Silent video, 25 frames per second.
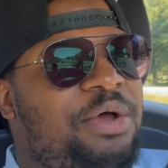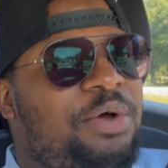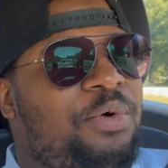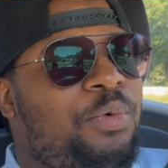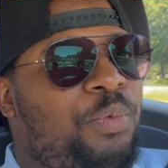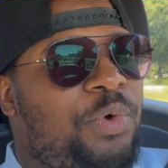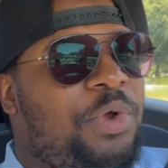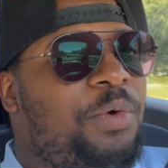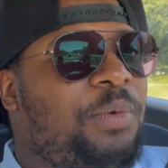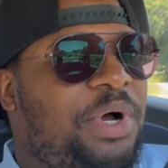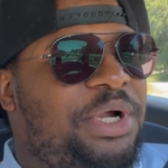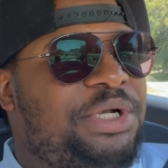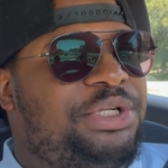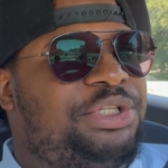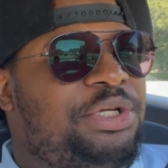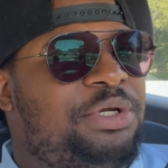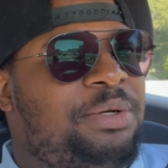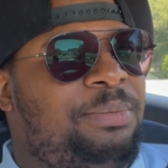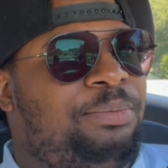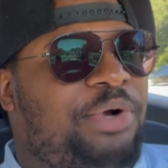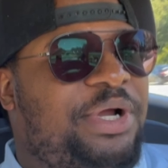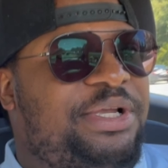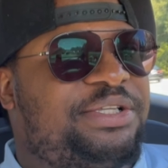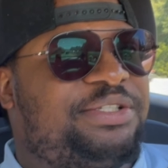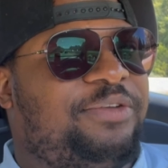we wanted to
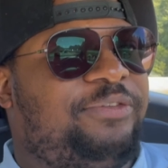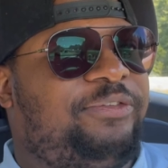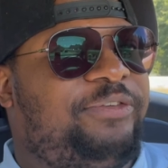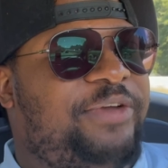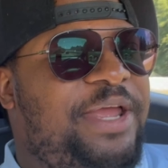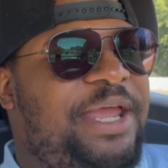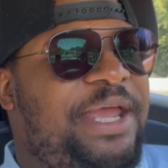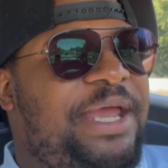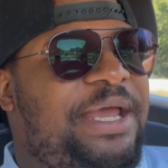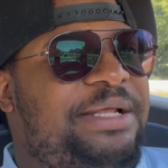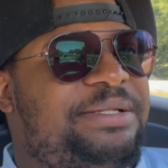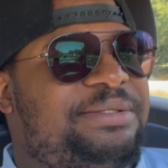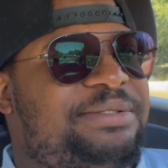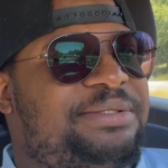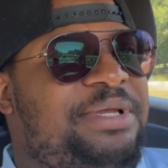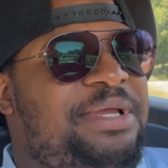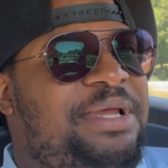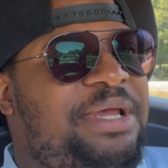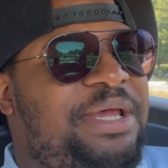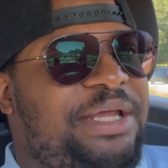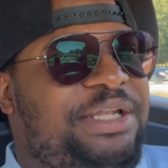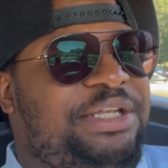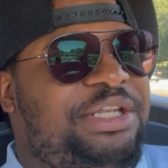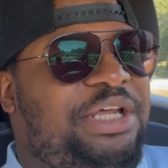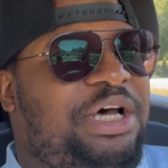impress the fans,
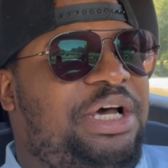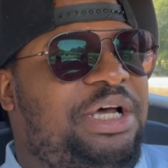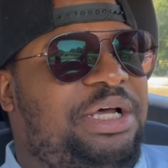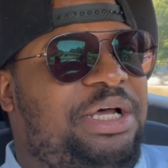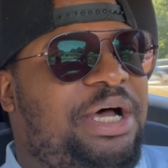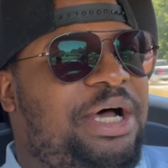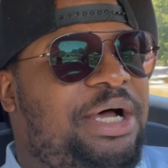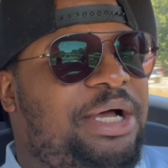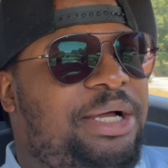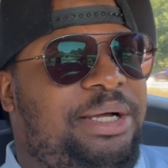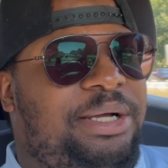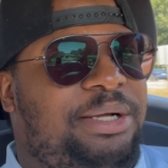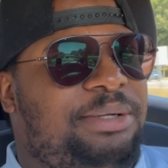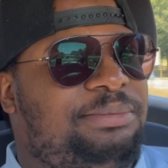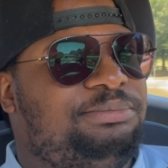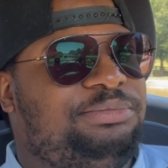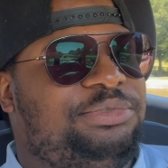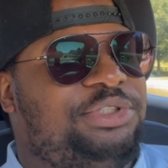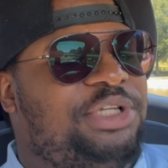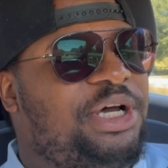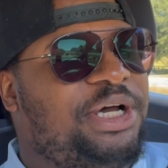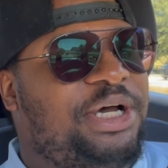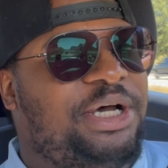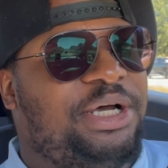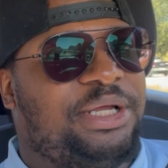and Doug, um,
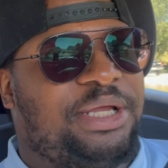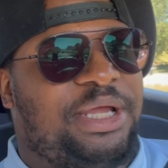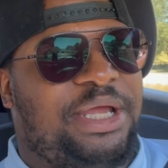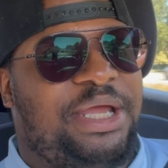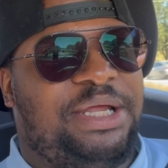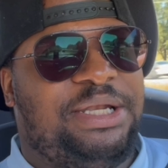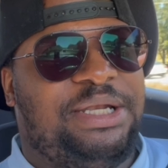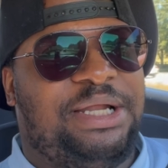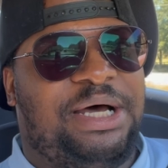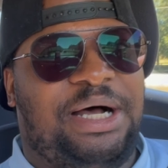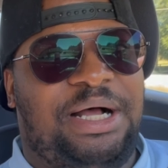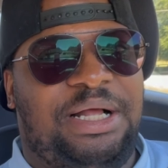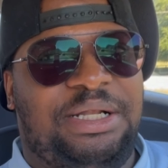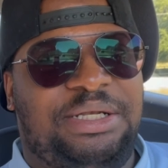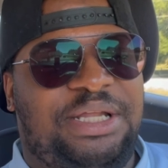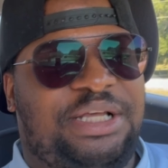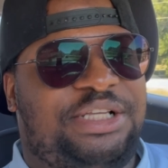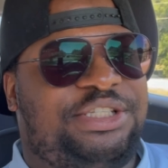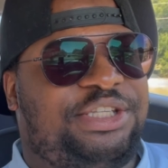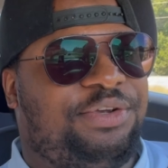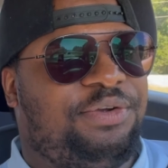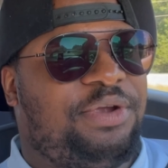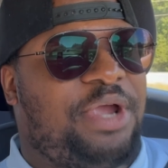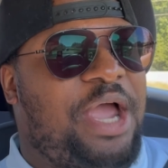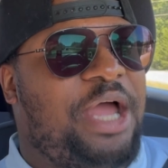Doug and uh, Nick
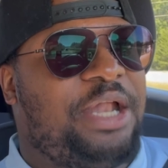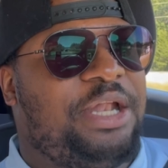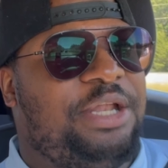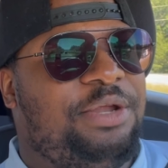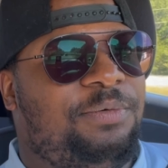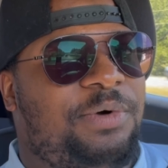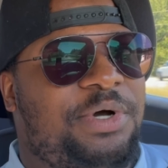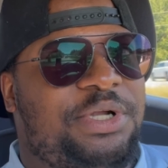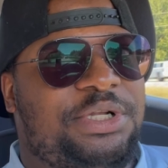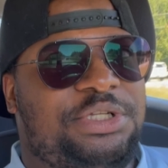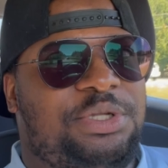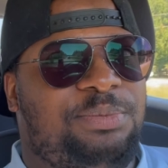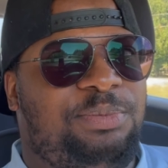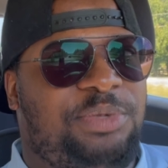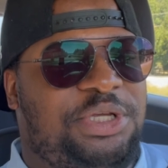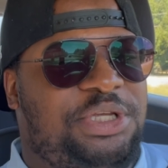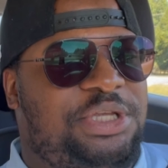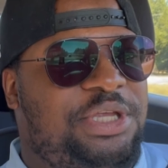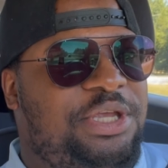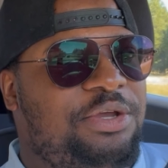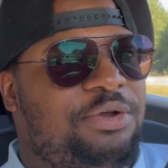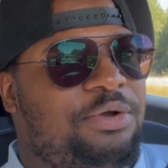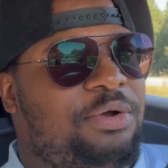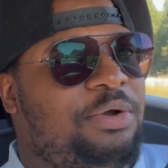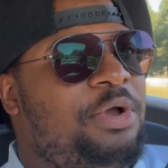Sirianni wanted to be
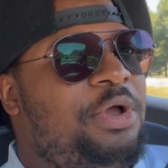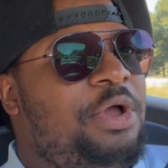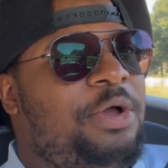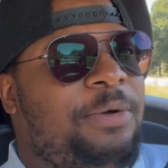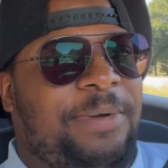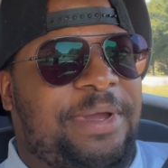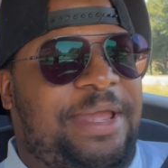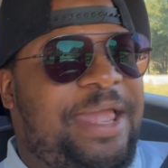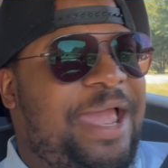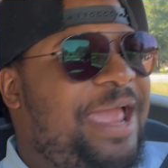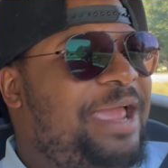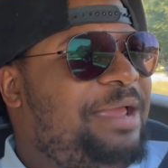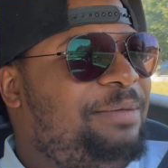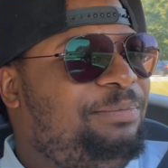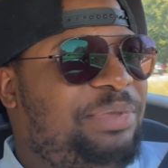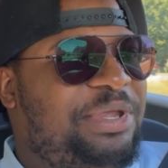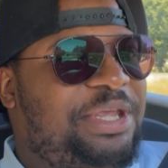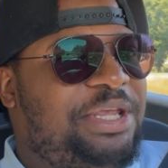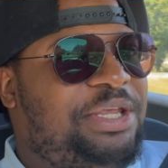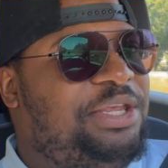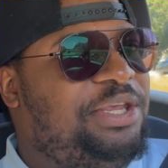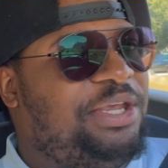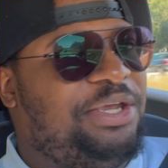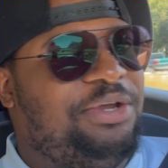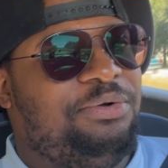cute. We can't be
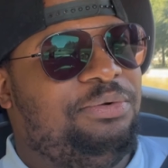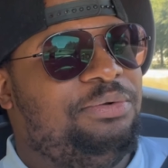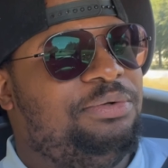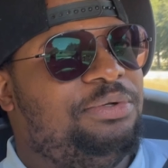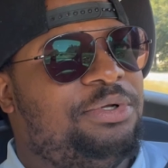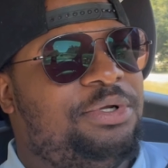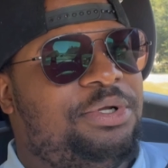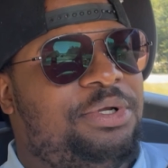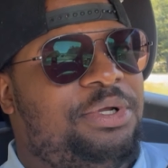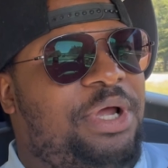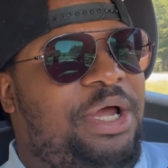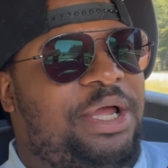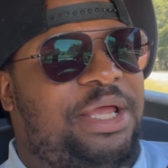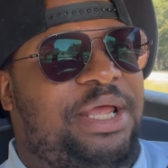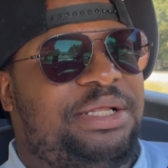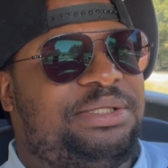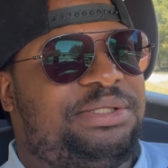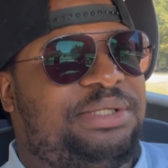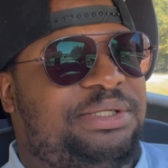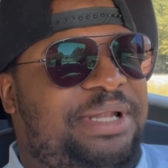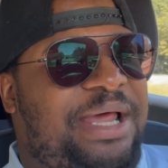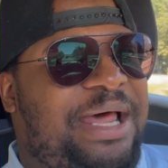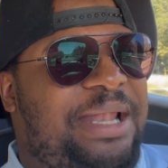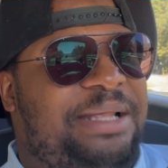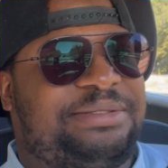cute against
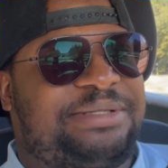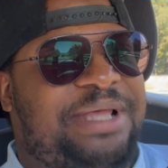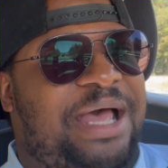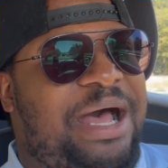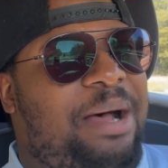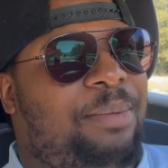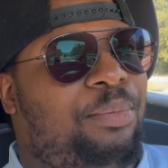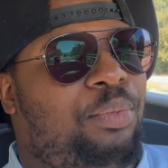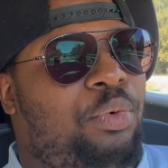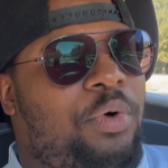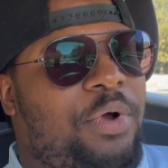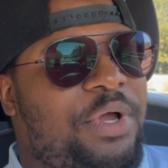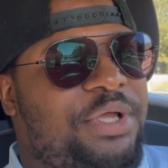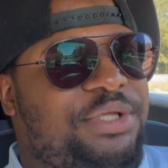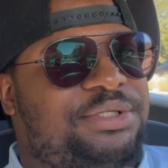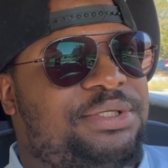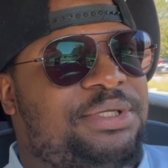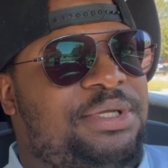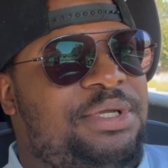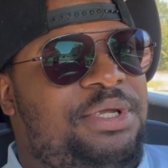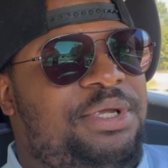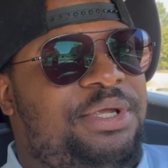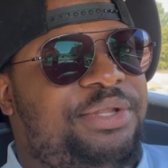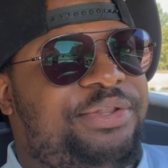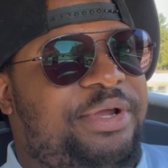the Dallas Cowboys.
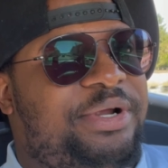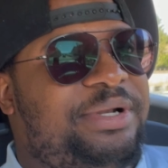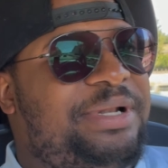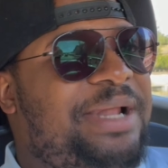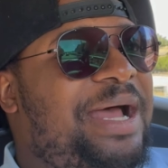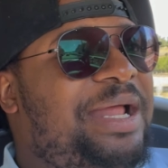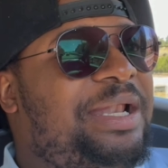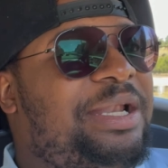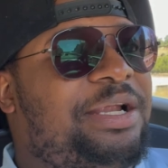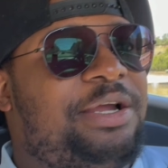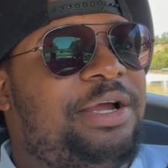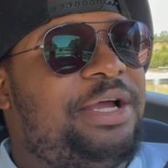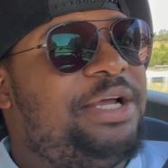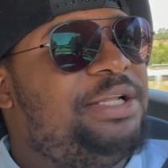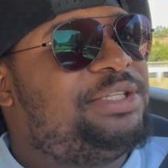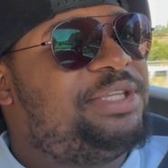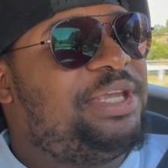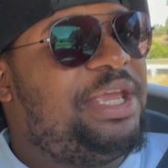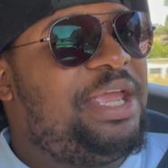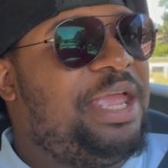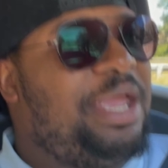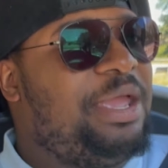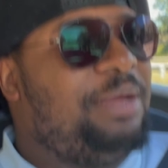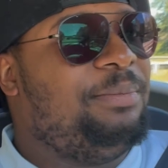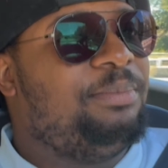They're not a good
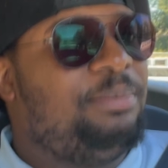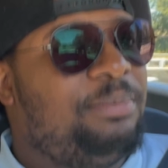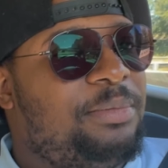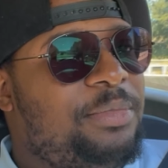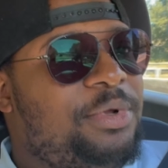team.